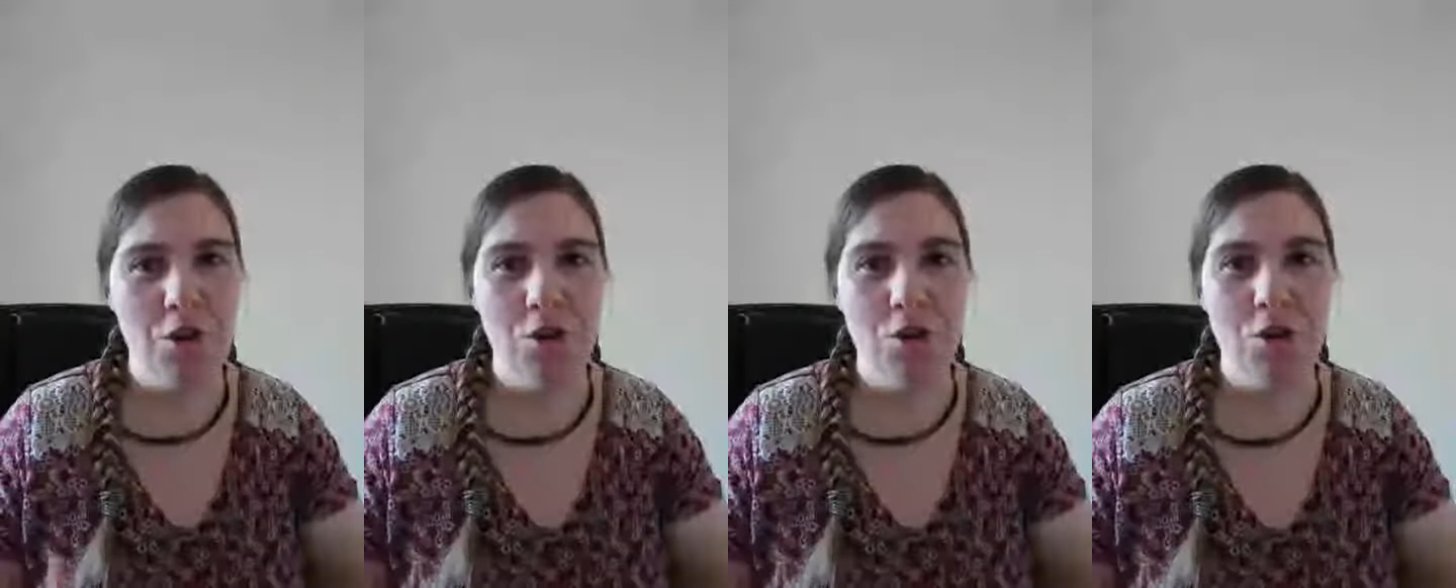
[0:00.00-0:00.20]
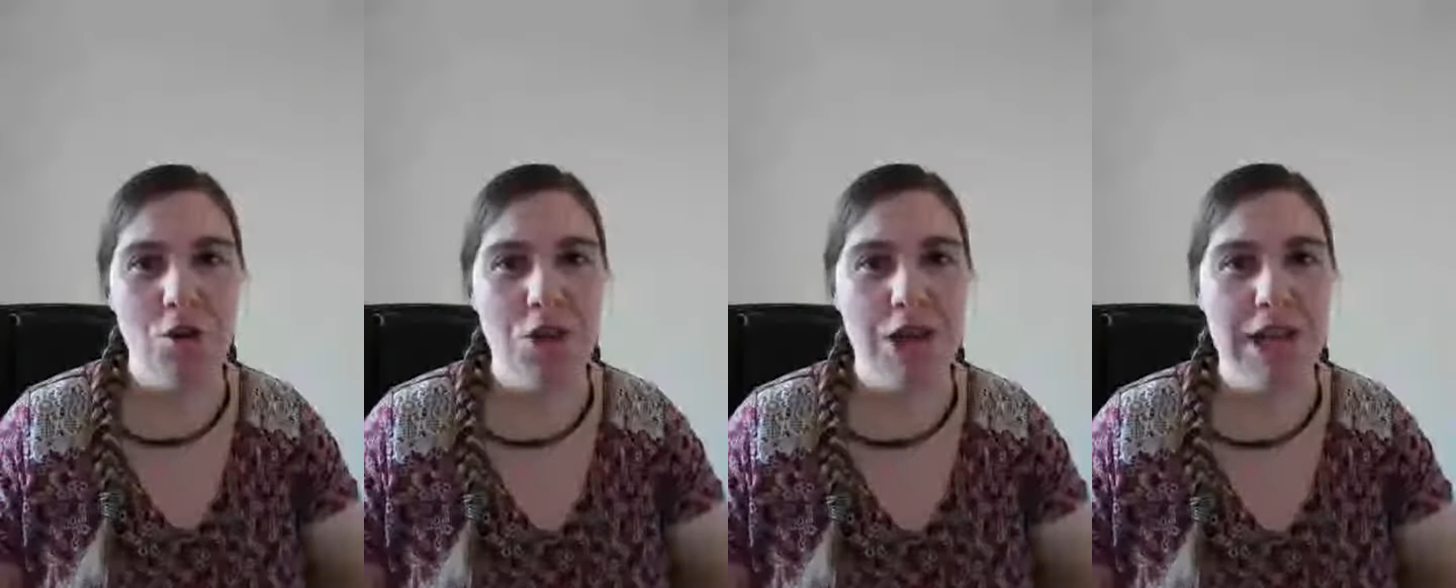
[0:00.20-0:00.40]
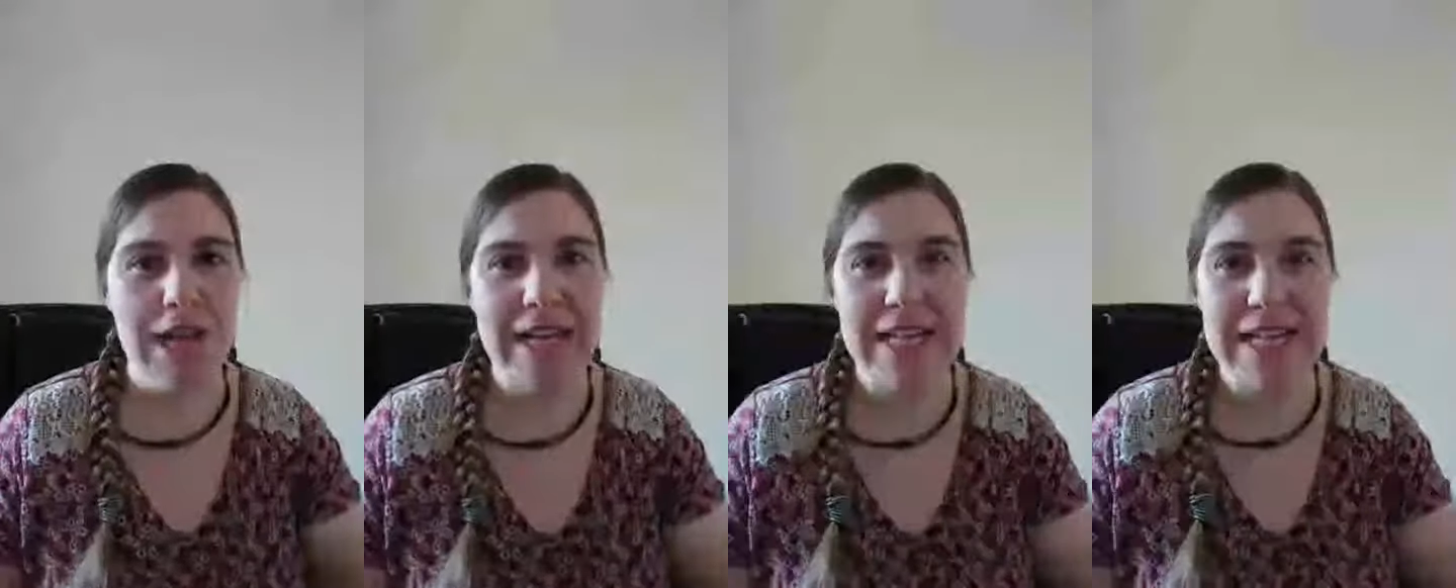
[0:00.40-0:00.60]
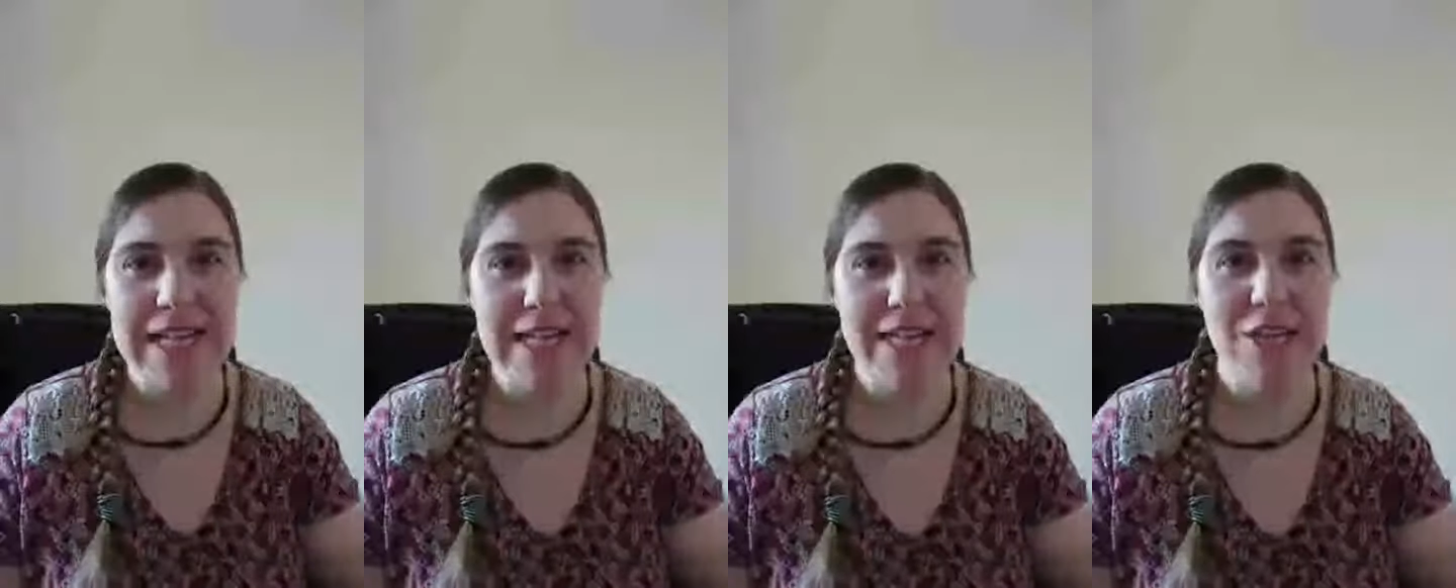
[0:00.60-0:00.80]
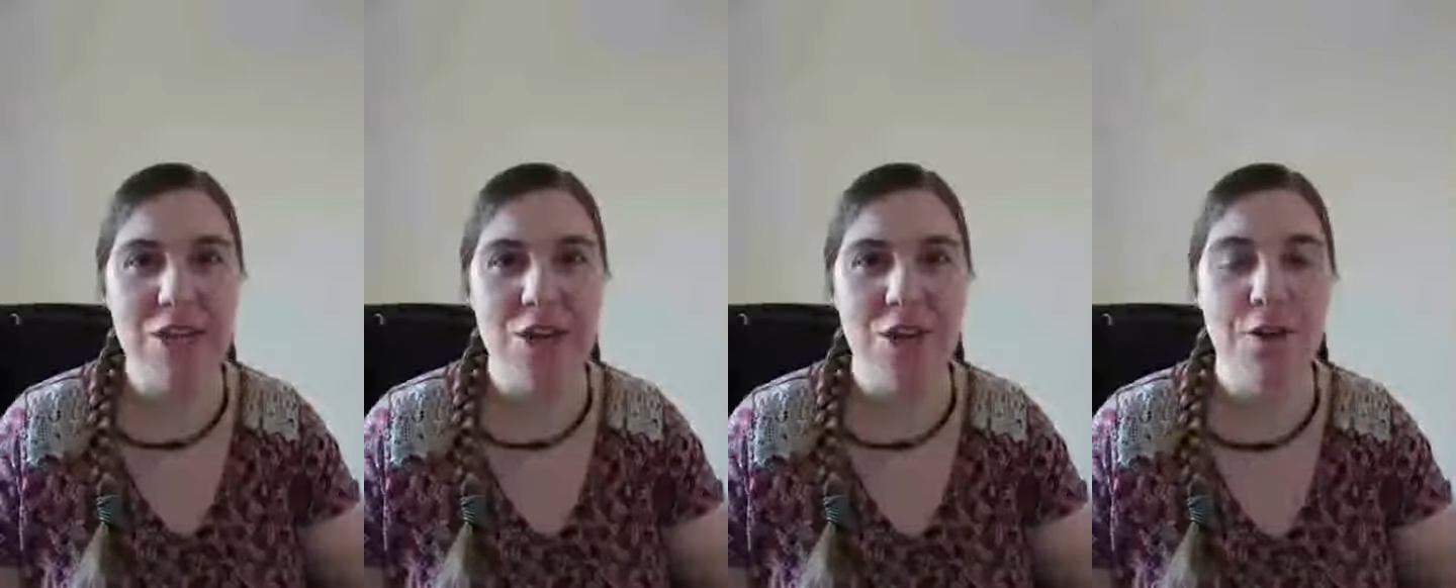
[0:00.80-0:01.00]
all the nasty
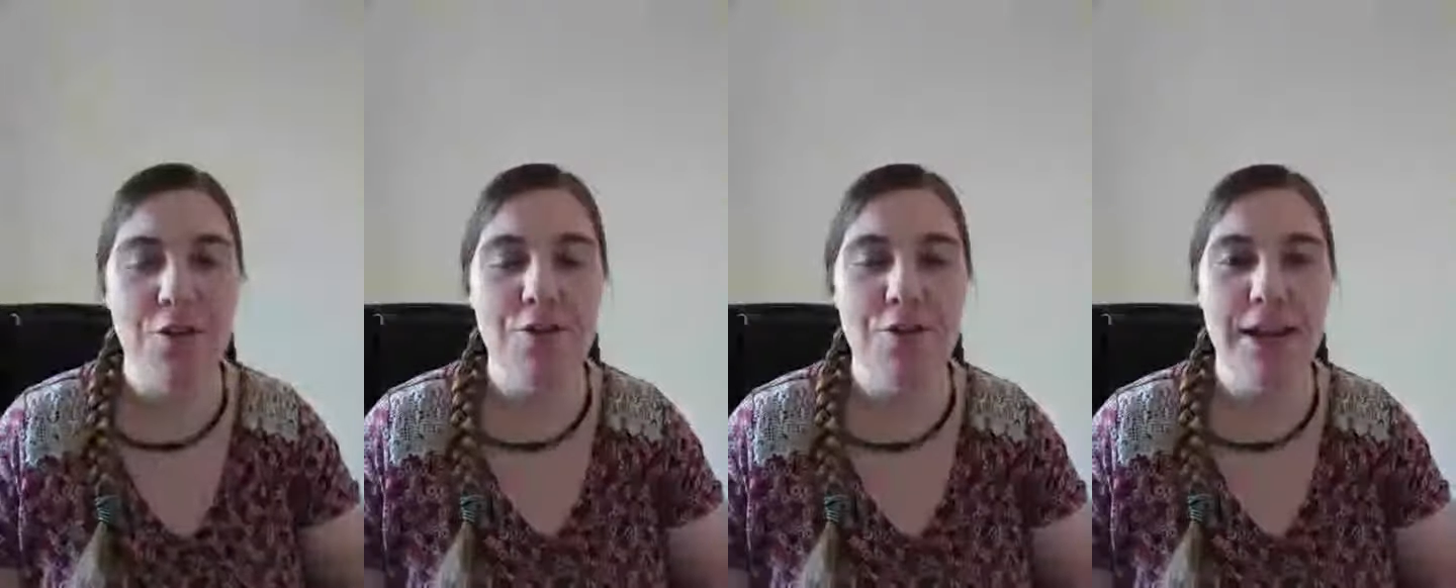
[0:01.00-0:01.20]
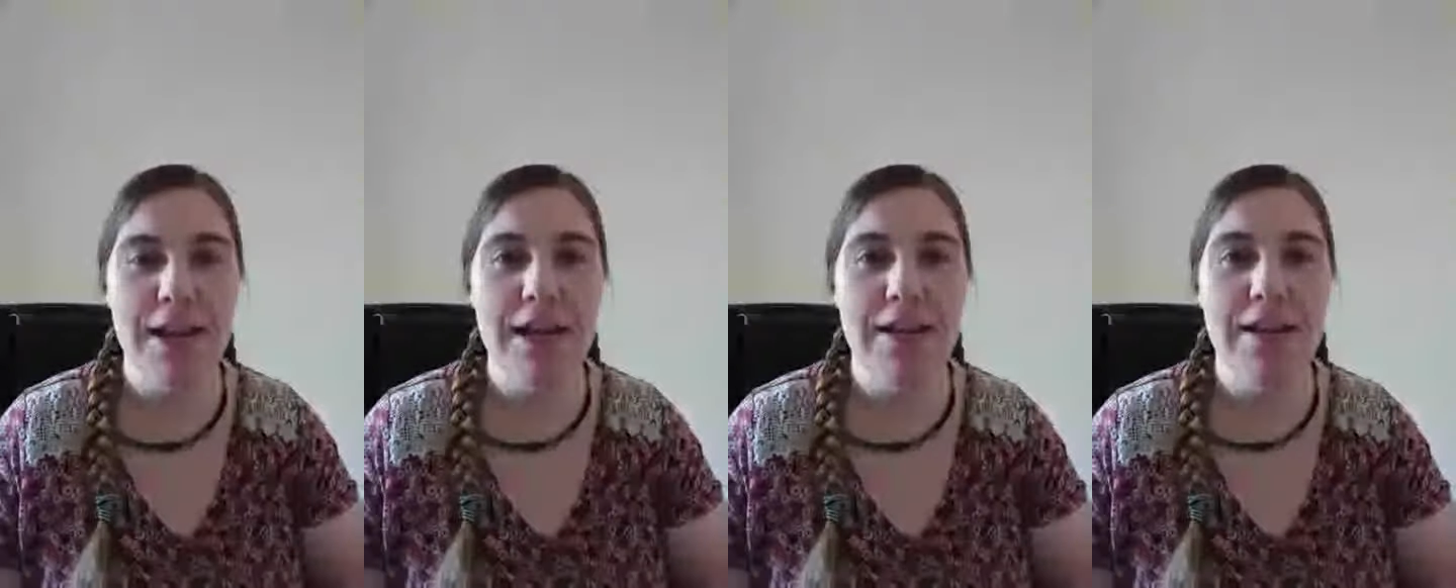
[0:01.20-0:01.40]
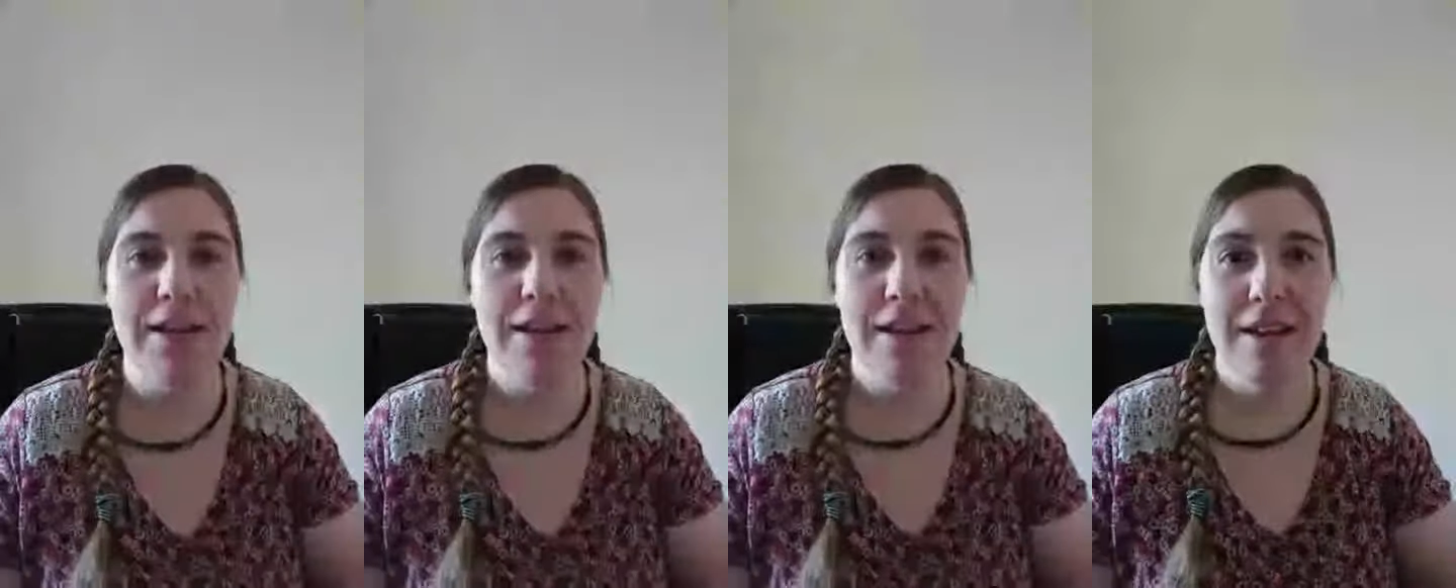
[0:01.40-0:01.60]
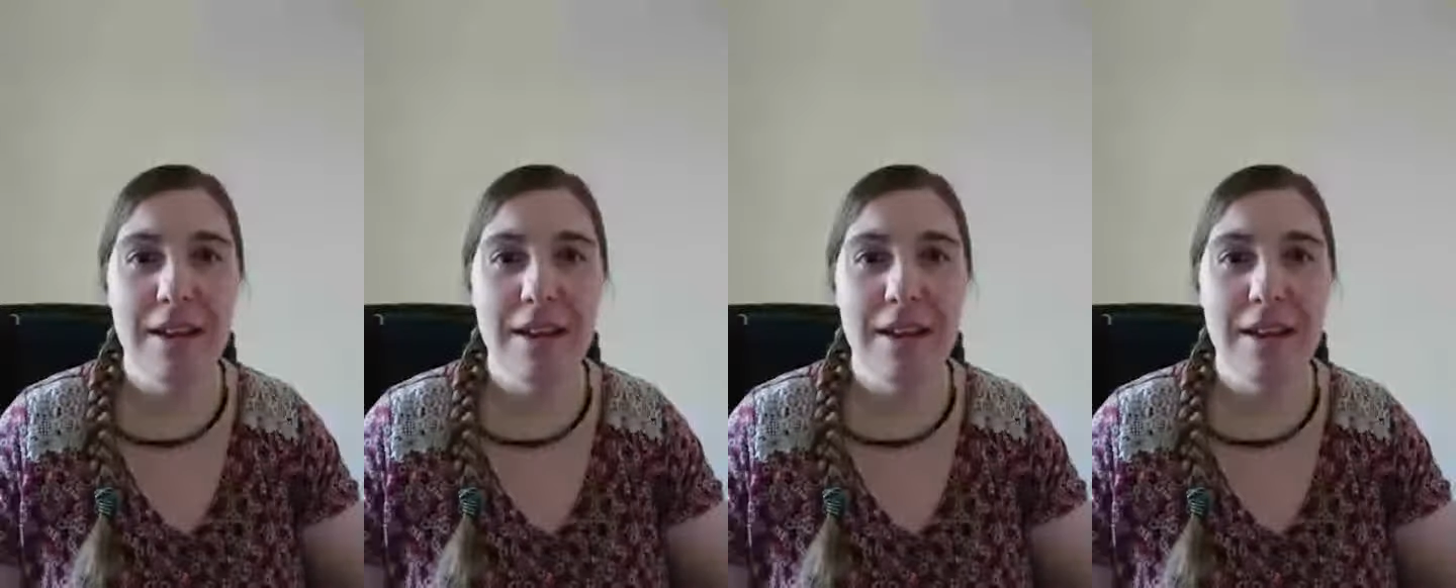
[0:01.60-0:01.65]
stuff in